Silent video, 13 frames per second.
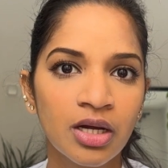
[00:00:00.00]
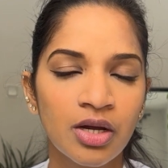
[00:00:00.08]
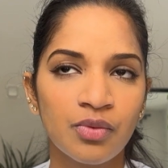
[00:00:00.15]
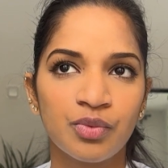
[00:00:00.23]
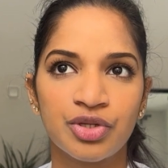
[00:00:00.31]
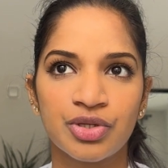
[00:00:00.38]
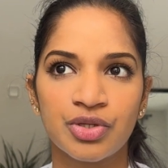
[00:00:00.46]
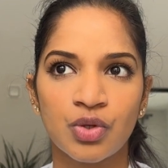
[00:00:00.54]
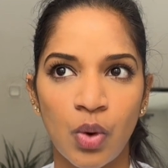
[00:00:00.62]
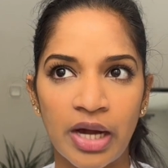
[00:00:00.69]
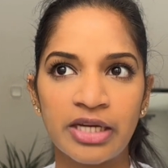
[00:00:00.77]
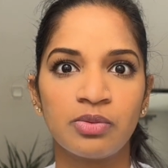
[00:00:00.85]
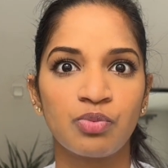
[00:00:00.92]
which is
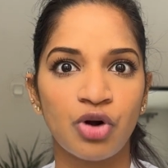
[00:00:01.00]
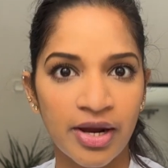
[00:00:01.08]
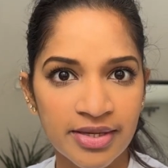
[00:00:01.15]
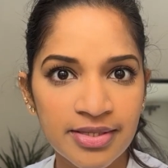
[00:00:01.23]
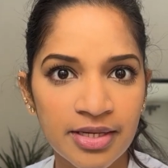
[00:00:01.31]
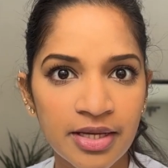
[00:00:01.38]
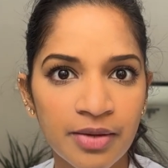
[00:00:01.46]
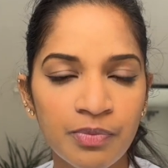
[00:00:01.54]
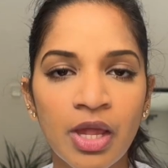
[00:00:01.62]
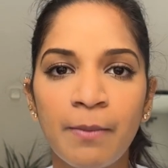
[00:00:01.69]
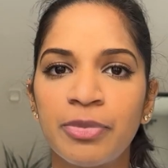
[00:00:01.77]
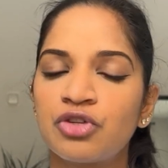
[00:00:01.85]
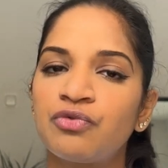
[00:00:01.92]
quite pricey.
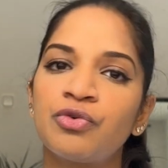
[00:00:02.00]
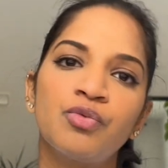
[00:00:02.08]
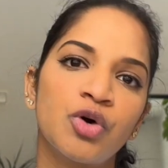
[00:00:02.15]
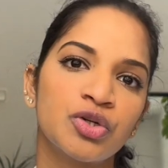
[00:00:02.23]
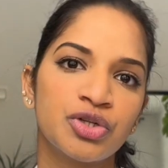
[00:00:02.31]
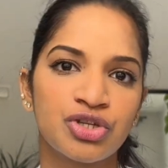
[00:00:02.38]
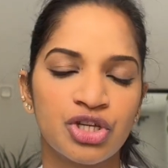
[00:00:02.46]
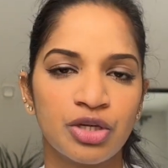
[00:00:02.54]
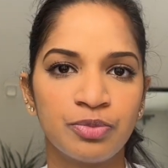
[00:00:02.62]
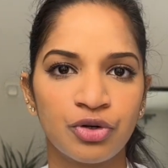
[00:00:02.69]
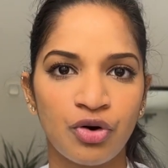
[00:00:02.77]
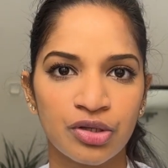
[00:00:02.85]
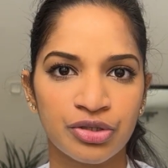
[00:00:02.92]
But if you want a
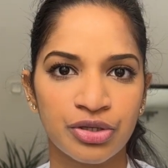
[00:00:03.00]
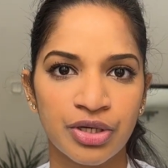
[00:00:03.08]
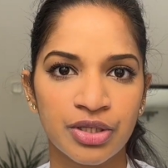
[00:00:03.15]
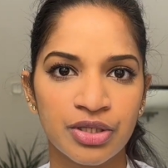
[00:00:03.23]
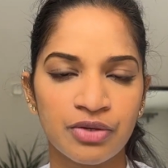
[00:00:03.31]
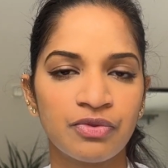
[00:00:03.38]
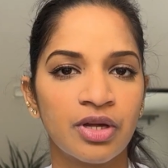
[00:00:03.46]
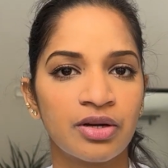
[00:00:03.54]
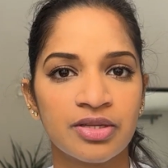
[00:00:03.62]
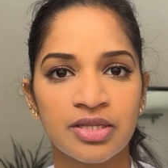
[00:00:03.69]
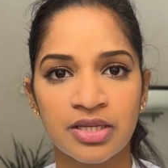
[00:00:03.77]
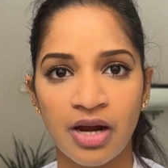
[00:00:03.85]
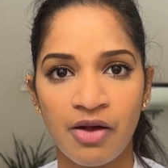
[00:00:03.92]
cheaper alternative, there is
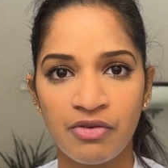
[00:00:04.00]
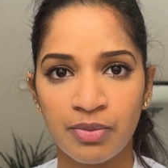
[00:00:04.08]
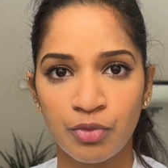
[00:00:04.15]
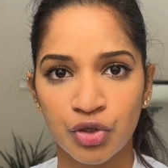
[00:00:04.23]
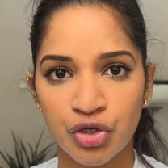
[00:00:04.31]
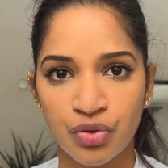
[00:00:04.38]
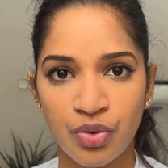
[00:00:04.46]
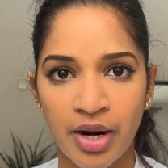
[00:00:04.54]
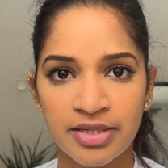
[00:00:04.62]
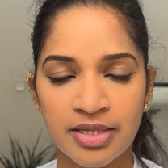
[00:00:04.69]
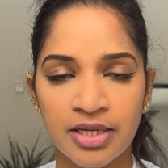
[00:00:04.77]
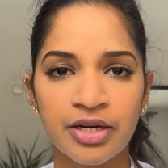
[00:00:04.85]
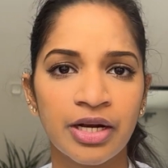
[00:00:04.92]
CeraVe
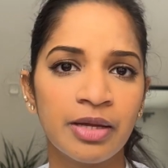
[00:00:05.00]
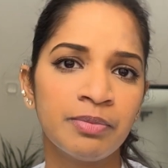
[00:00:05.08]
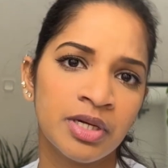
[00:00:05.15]
moisturizing cream.